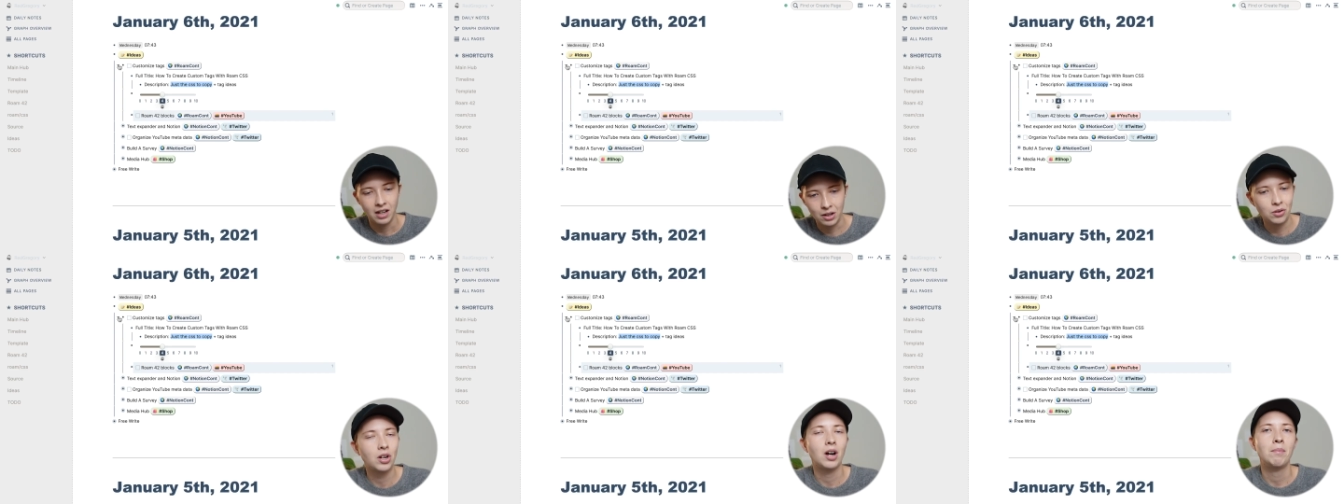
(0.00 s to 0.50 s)

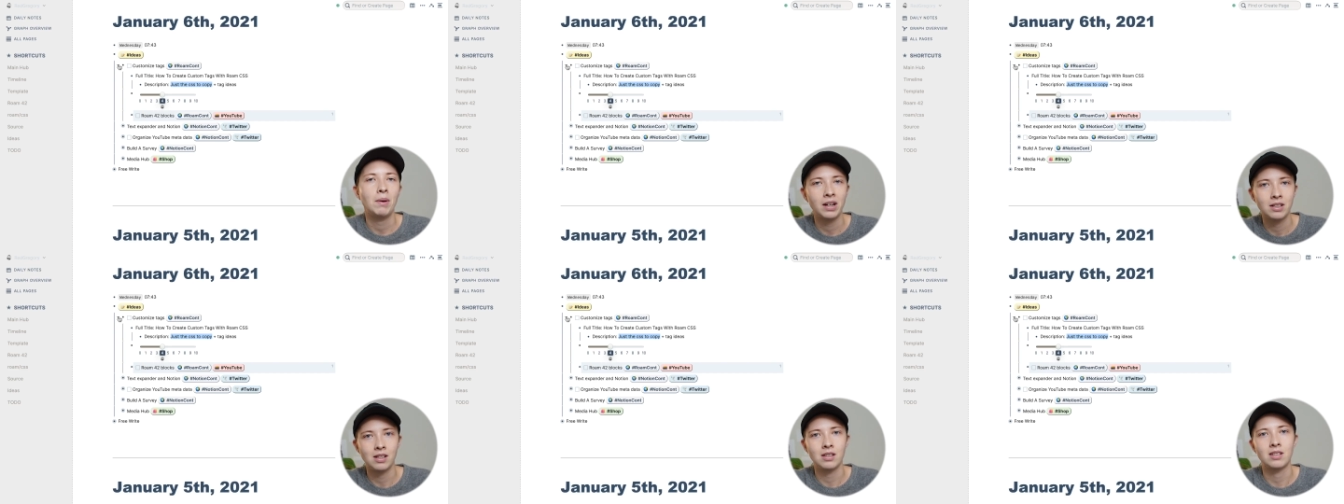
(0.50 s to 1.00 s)
I will come
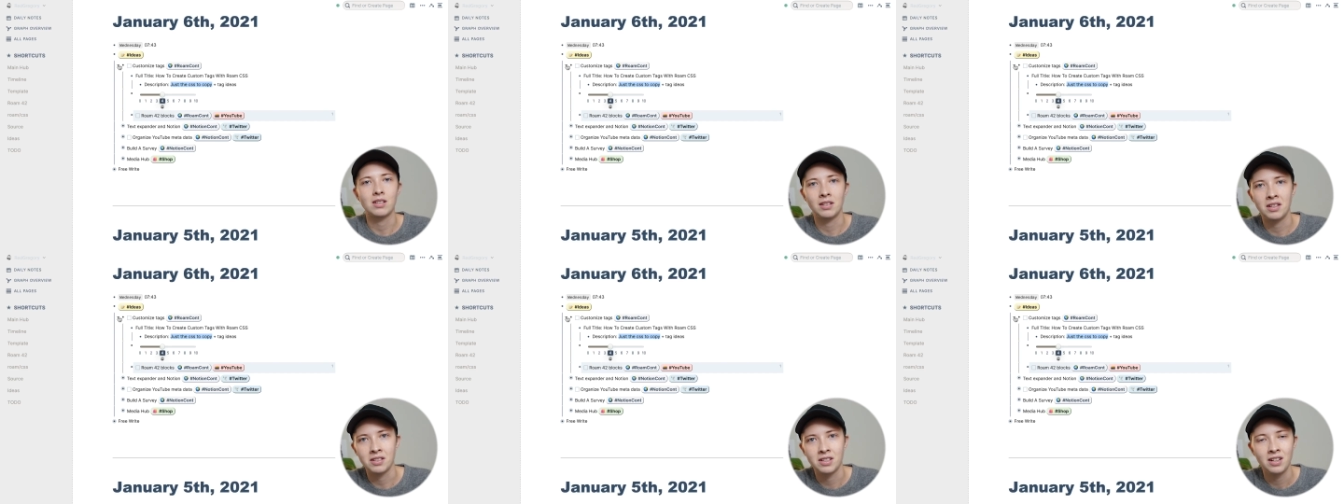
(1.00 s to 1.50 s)
back to this
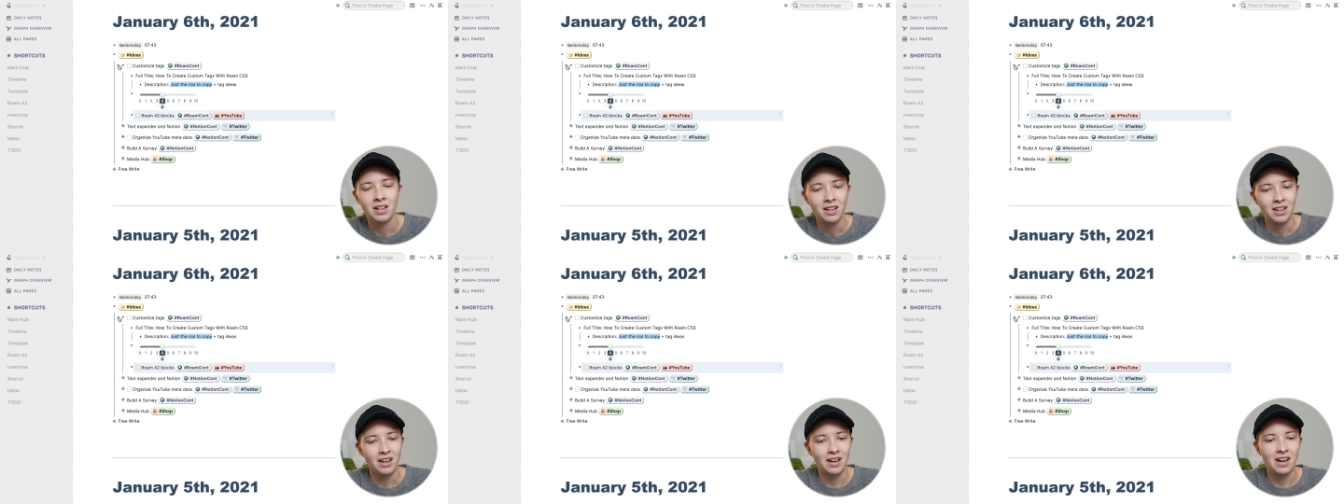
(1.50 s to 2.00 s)
list
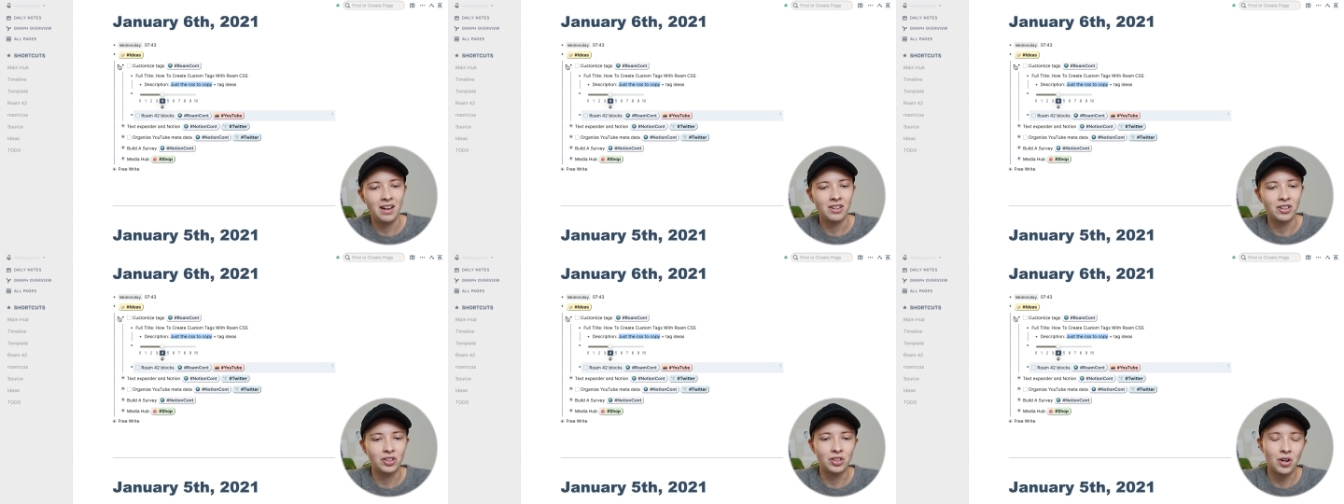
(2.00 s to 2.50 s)

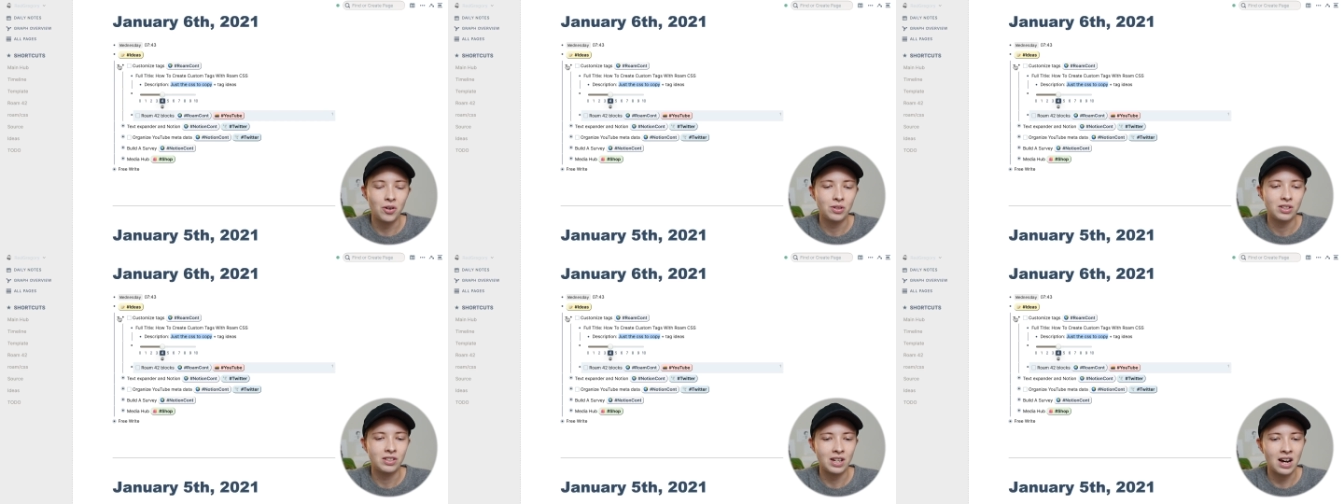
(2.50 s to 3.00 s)
and go
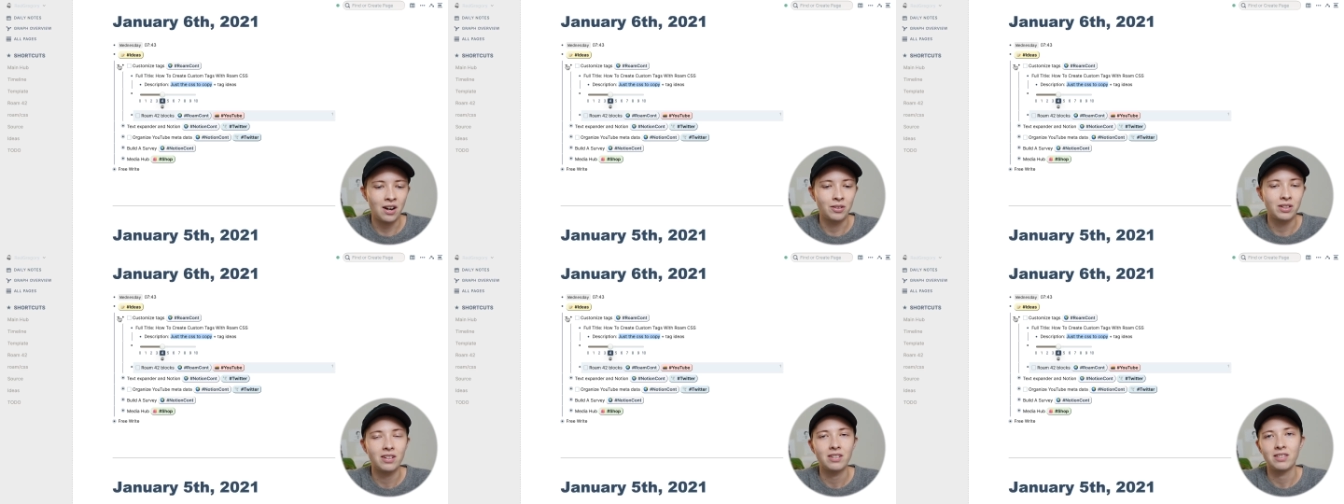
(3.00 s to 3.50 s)

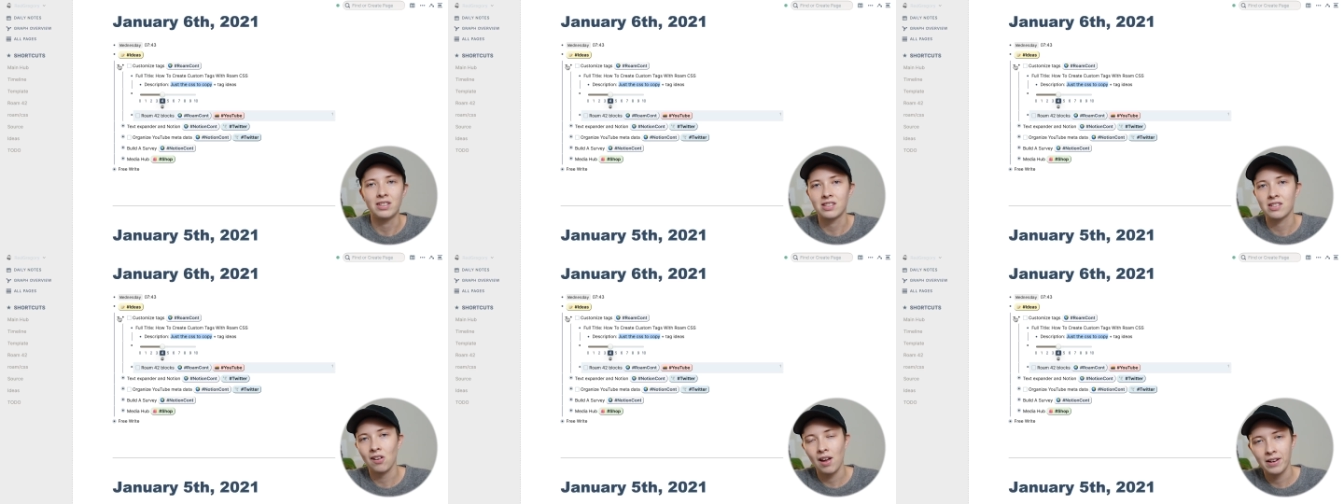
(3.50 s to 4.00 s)
down the
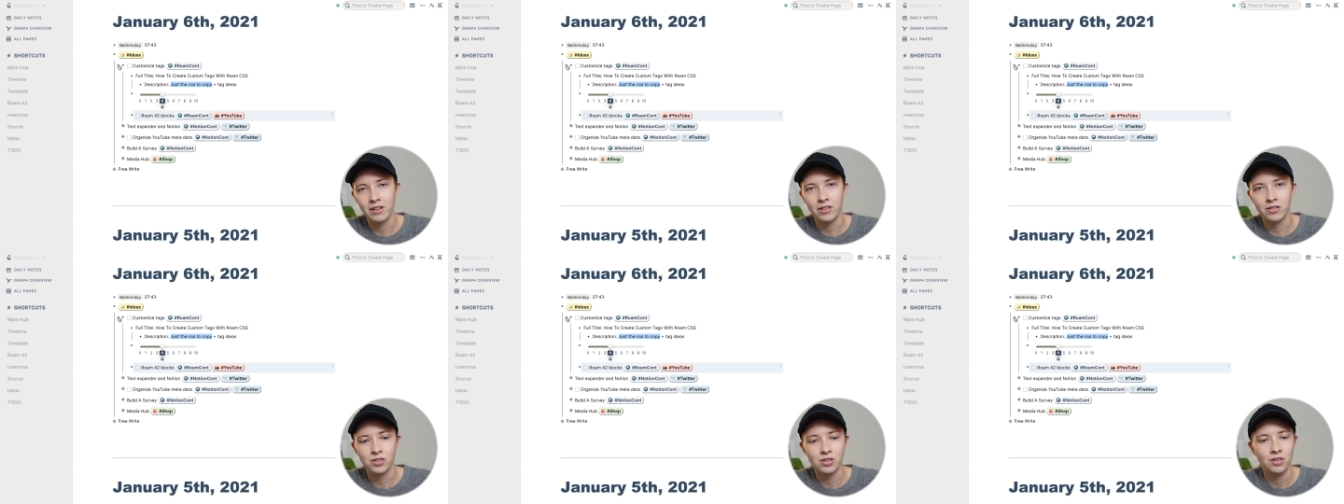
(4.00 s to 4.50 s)

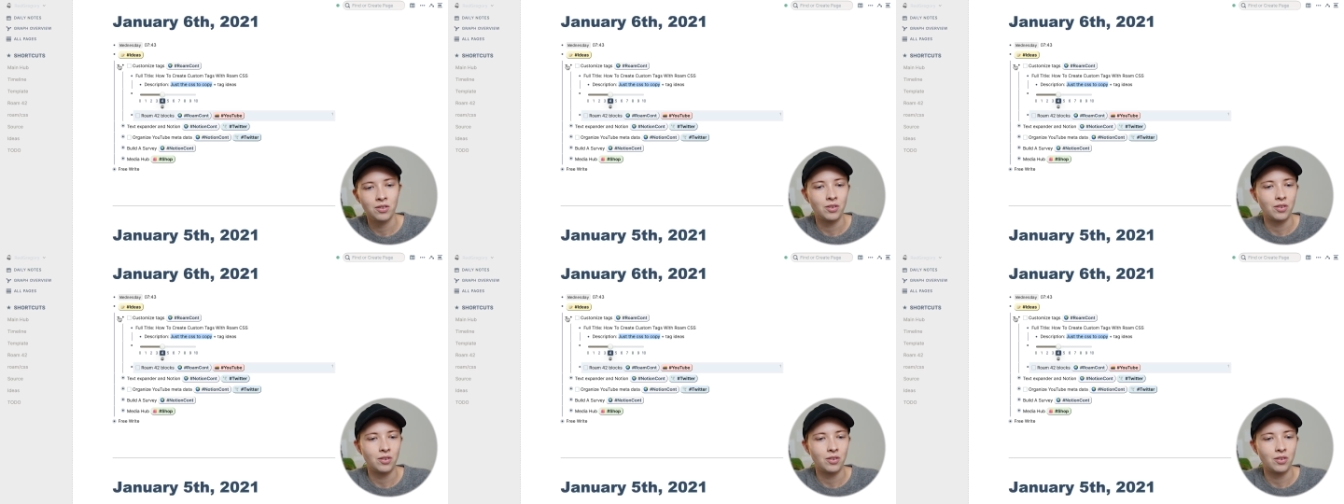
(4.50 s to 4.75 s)
sliders.